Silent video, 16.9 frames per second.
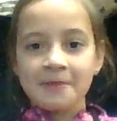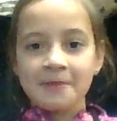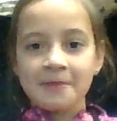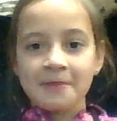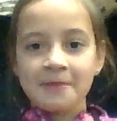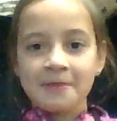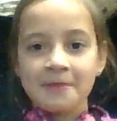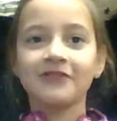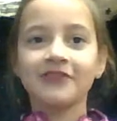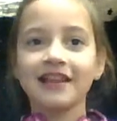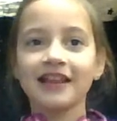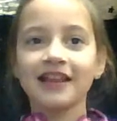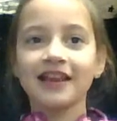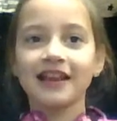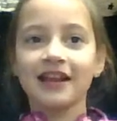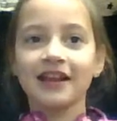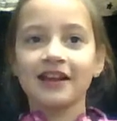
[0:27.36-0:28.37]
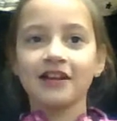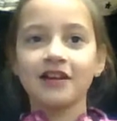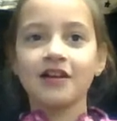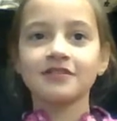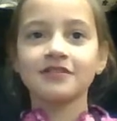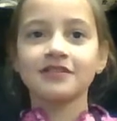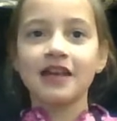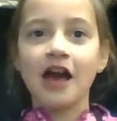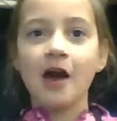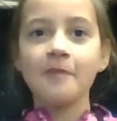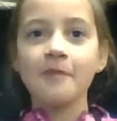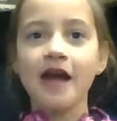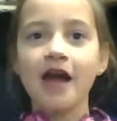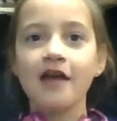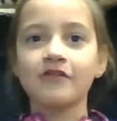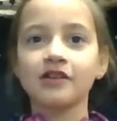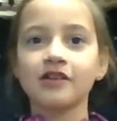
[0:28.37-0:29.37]
Ben Franklin heroes help
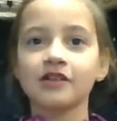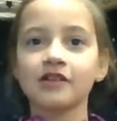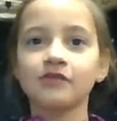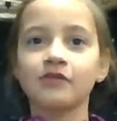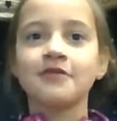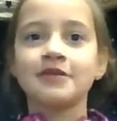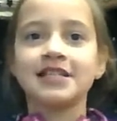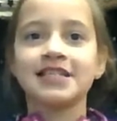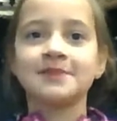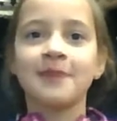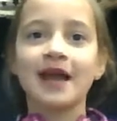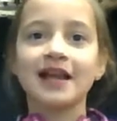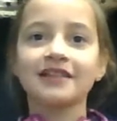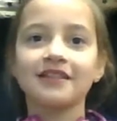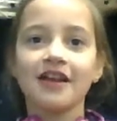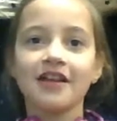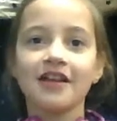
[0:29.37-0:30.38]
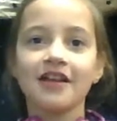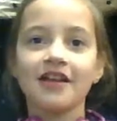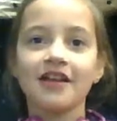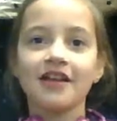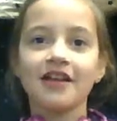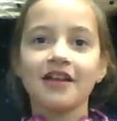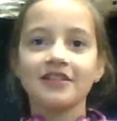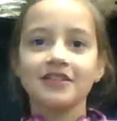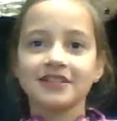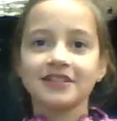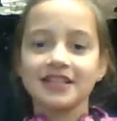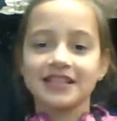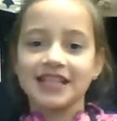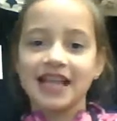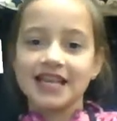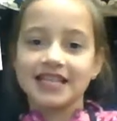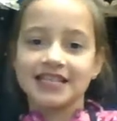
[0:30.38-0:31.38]
everyone, respect others,
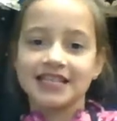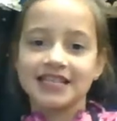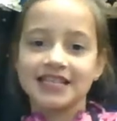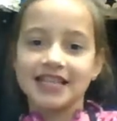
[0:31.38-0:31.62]
and stay